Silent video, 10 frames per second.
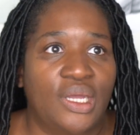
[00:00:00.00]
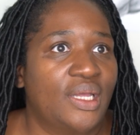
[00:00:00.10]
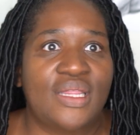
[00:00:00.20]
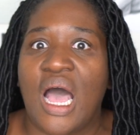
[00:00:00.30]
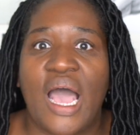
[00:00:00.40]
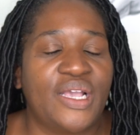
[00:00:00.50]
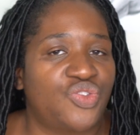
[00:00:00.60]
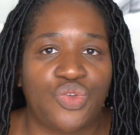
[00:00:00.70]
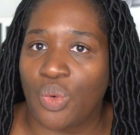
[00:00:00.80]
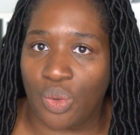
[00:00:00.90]
the high
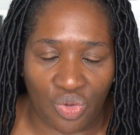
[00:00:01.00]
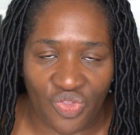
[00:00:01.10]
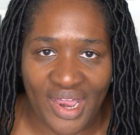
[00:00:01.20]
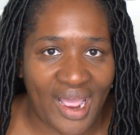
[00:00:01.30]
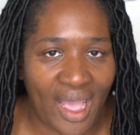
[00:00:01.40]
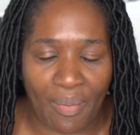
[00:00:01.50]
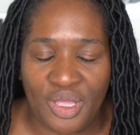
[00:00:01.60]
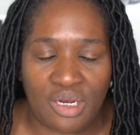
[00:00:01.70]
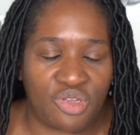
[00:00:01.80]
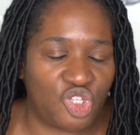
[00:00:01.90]
school that
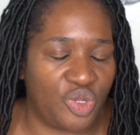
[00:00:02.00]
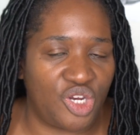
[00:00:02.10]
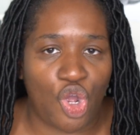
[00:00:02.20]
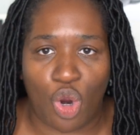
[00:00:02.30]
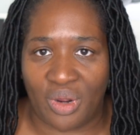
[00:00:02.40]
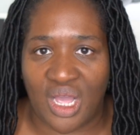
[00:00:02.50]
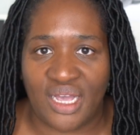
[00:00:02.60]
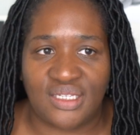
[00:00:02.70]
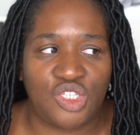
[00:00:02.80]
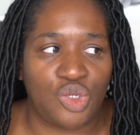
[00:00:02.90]
happened between Cobra Kai
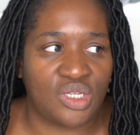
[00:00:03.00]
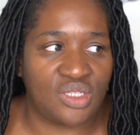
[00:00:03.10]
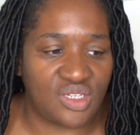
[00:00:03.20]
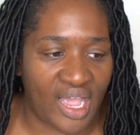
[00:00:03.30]
students